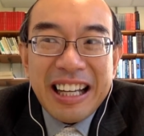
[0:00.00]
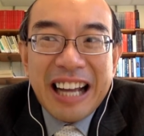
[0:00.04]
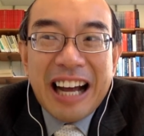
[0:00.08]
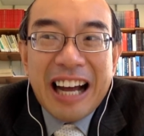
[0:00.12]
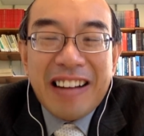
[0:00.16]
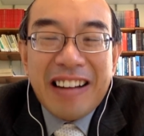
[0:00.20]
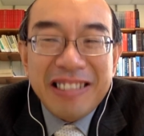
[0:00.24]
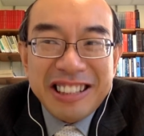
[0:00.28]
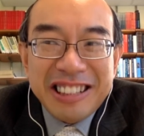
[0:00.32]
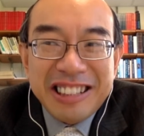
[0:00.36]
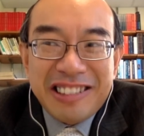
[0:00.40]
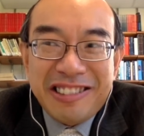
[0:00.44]

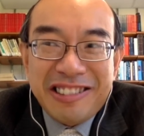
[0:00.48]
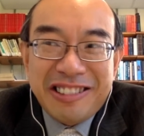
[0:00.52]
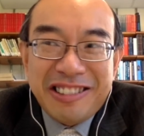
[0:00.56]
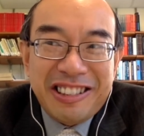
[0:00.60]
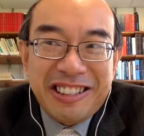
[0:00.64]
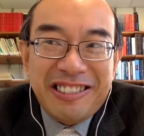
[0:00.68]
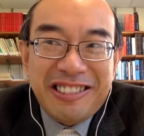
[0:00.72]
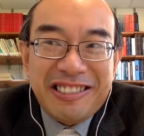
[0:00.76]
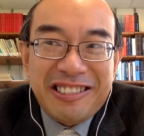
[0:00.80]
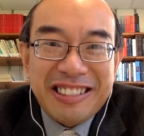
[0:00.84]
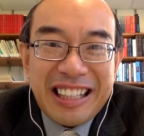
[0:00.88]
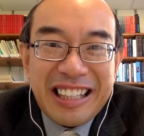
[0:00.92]
our
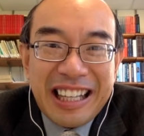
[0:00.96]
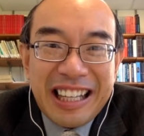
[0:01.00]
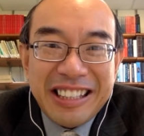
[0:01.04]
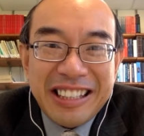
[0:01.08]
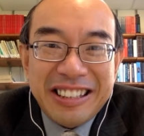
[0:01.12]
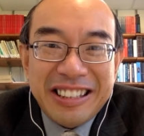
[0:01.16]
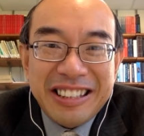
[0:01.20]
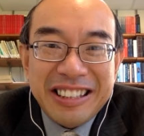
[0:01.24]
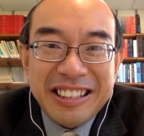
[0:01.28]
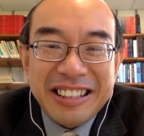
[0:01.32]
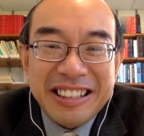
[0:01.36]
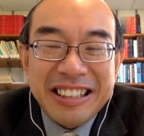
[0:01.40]
social
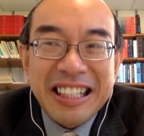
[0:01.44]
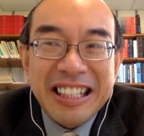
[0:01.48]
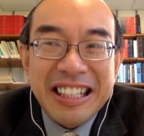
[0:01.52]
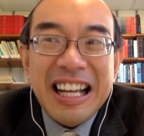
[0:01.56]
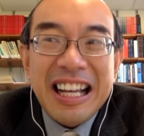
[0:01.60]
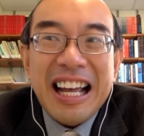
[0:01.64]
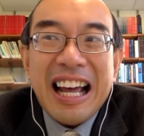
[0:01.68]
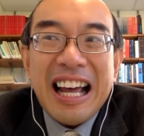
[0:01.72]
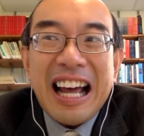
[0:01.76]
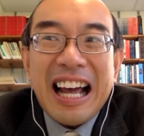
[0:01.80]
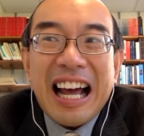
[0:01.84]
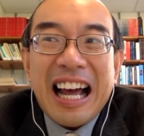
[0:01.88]
location,
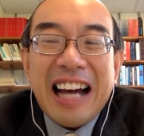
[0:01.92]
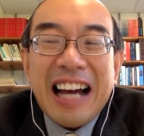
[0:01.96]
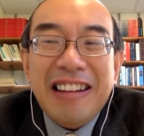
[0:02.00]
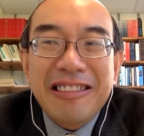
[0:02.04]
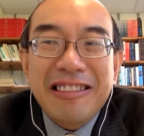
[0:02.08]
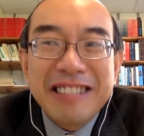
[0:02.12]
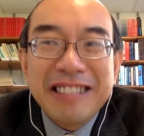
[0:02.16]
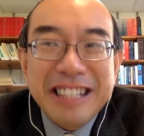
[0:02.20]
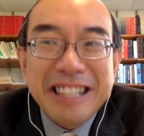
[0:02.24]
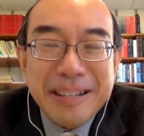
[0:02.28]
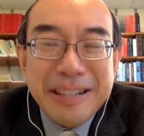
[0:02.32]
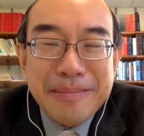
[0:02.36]

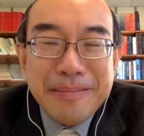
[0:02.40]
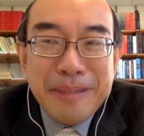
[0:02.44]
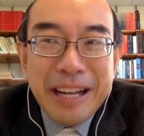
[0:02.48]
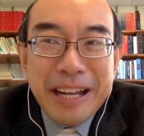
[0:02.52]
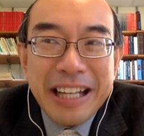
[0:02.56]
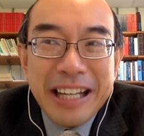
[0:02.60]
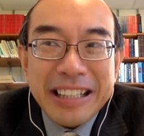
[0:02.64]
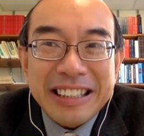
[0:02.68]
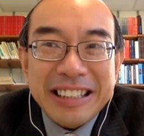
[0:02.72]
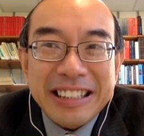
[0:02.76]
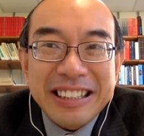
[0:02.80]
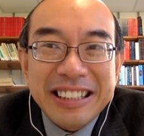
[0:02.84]
our
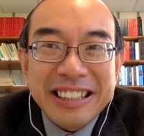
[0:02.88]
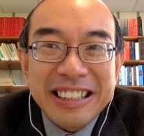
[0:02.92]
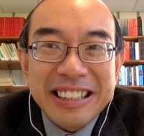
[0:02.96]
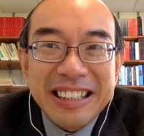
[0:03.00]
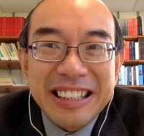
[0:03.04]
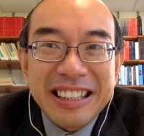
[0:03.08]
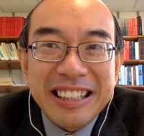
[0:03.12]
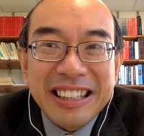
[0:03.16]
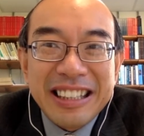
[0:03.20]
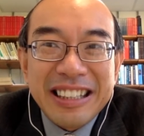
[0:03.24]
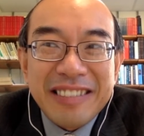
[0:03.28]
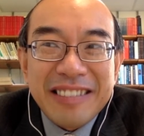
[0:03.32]
debates,
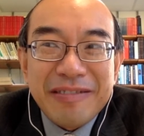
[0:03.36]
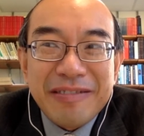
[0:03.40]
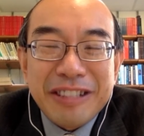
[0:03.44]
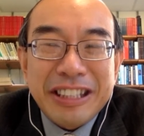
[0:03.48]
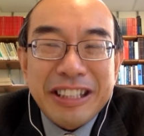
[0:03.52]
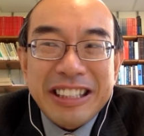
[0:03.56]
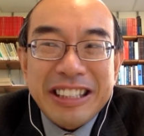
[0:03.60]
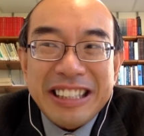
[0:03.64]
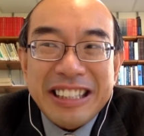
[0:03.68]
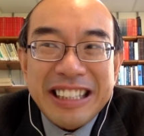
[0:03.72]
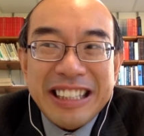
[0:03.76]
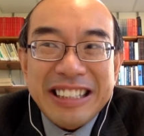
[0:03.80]

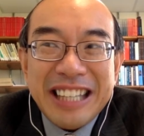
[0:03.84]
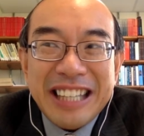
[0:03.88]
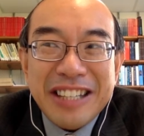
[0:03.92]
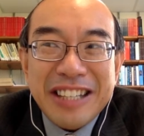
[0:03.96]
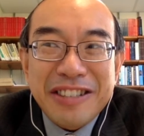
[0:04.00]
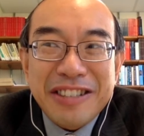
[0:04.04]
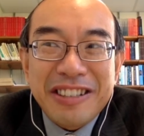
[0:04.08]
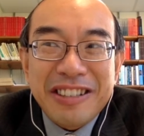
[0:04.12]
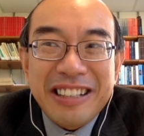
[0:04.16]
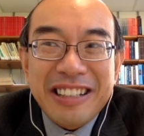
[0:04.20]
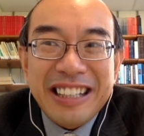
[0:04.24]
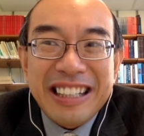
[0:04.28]
which is
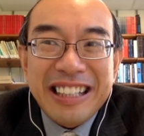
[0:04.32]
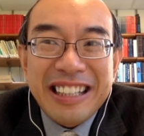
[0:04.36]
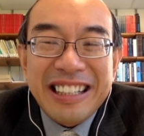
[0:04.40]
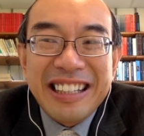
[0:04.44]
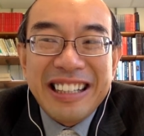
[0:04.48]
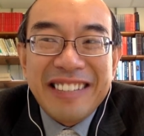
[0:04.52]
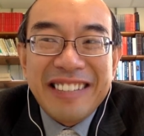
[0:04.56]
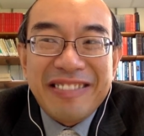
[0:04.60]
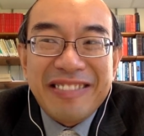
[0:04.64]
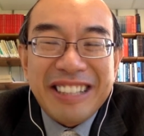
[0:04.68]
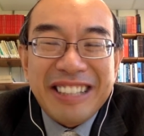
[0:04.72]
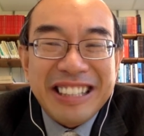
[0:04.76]

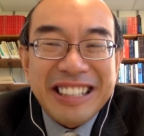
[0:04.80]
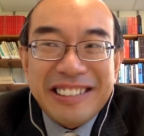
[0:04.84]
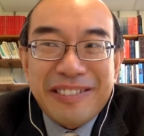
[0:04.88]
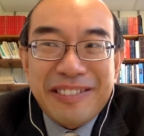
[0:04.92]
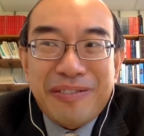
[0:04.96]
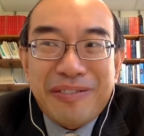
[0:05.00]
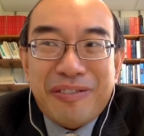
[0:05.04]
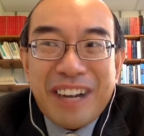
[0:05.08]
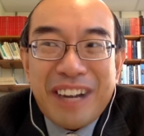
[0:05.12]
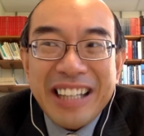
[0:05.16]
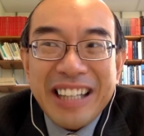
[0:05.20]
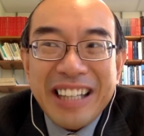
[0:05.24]
essentially we are still
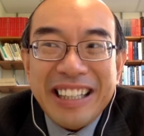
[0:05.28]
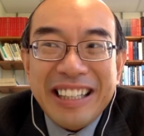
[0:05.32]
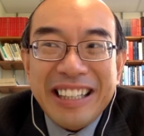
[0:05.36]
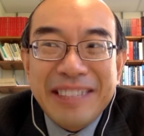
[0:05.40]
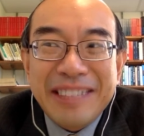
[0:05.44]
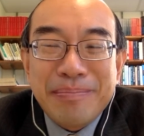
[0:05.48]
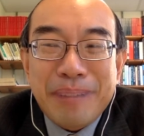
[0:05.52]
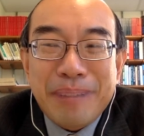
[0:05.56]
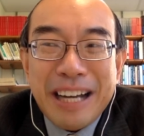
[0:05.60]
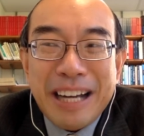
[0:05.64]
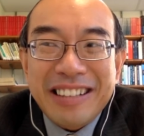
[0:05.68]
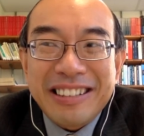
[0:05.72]

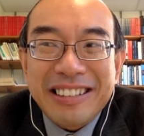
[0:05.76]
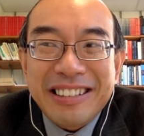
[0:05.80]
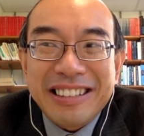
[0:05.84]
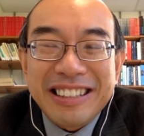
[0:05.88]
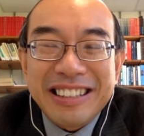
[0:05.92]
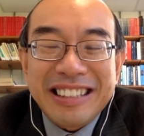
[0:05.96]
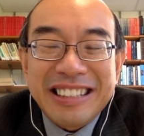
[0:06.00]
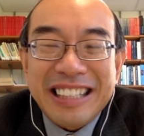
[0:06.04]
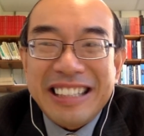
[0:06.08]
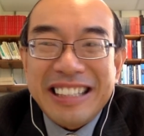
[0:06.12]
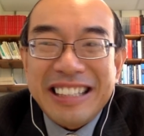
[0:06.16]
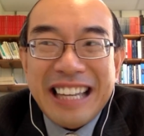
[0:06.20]
fighting
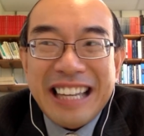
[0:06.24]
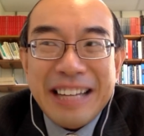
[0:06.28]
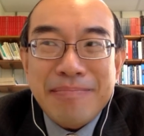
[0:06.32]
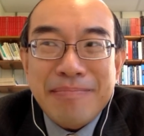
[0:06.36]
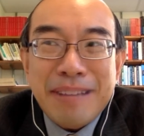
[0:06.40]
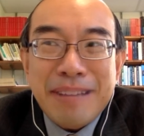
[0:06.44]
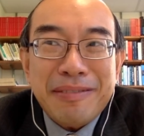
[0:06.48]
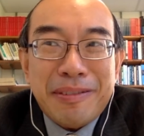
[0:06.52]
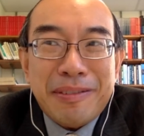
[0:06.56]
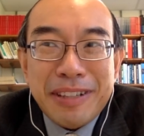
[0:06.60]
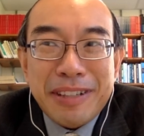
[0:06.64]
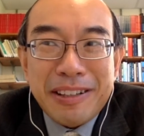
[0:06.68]
battles that date
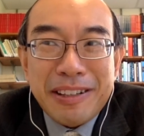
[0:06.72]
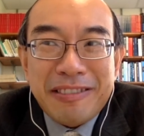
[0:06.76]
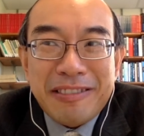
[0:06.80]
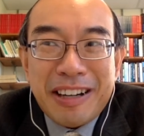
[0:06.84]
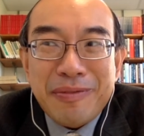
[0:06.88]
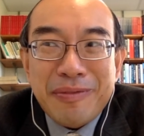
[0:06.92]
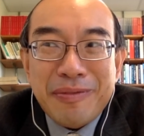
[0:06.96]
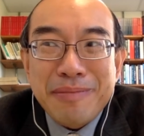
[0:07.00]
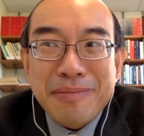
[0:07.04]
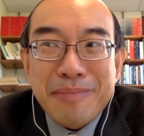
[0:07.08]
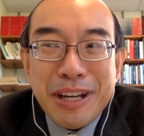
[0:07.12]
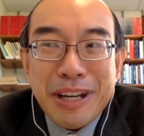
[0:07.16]
back from the
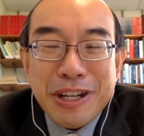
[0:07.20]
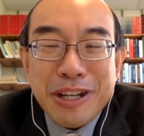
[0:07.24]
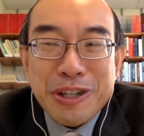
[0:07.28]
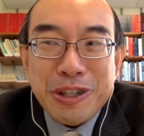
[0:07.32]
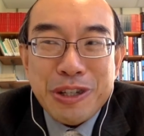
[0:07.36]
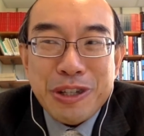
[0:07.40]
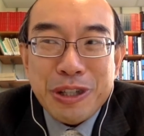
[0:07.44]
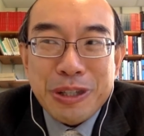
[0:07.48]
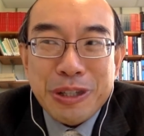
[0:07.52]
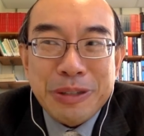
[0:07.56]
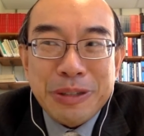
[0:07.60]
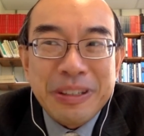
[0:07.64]

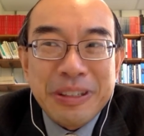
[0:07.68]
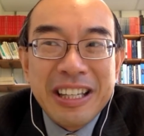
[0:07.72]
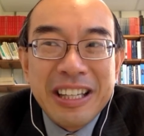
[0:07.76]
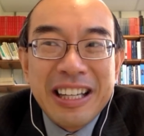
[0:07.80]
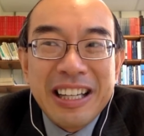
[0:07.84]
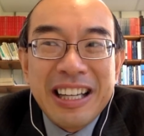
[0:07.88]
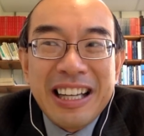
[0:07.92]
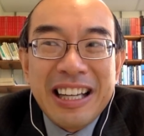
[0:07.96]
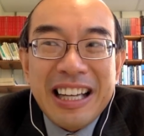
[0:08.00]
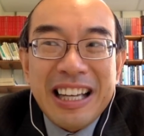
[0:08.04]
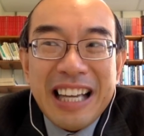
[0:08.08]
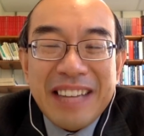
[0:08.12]
Reformation,
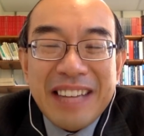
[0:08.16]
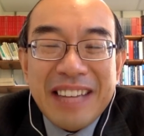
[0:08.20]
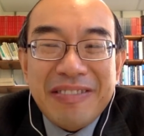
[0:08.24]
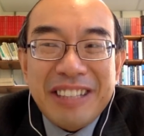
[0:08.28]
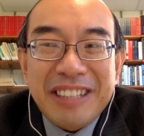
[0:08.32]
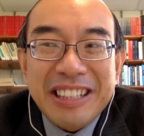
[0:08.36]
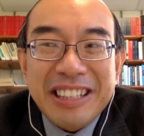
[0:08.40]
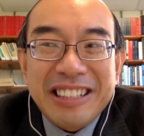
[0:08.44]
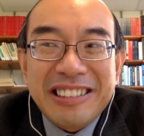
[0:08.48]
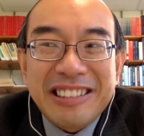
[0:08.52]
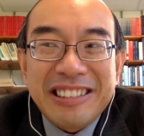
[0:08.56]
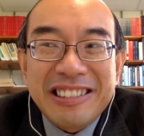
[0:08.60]
and
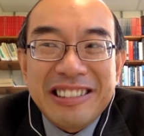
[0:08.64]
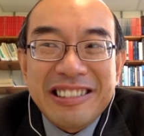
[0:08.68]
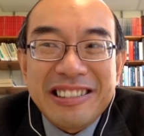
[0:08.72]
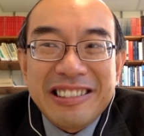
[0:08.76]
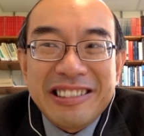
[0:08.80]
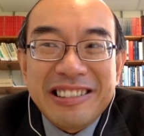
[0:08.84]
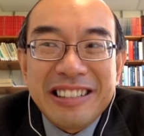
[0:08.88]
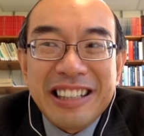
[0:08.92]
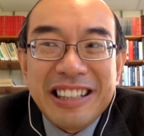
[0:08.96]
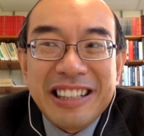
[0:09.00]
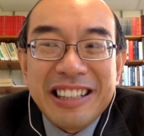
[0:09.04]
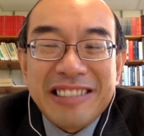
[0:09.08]
we are
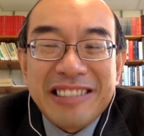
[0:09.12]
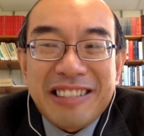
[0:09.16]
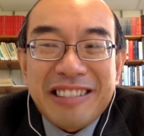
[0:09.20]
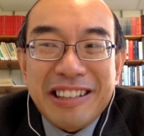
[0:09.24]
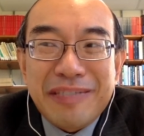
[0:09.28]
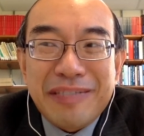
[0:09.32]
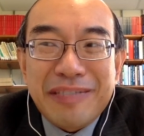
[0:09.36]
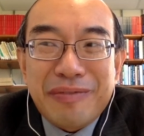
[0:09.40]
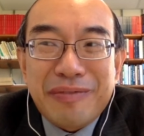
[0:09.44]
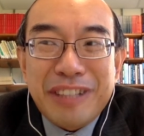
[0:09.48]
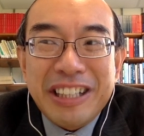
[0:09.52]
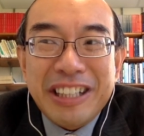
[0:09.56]
still
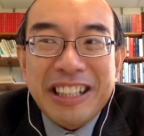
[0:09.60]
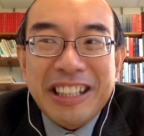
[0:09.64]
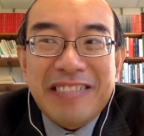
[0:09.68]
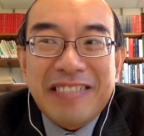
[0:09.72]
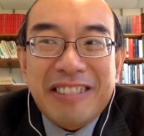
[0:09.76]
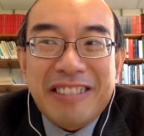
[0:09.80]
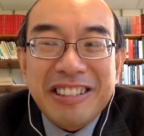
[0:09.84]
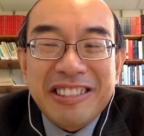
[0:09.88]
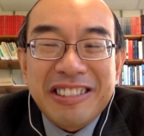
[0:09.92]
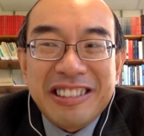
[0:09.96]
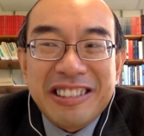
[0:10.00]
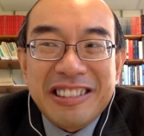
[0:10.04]
trying to figure out
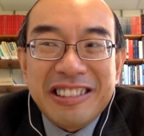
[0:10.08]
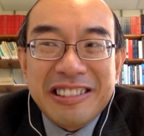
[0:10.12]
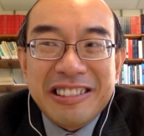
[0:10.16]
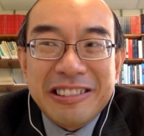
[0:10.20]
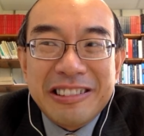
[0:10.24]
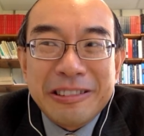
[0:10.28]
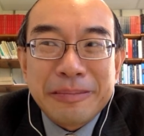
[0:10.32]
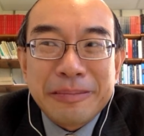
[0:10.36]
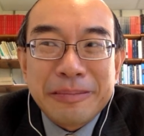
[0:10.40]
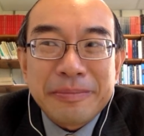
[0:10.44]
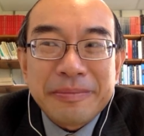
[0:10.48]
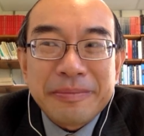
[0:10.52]
what to
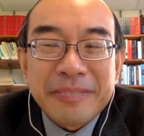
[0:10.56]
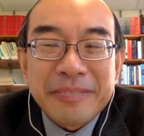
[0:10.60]
do,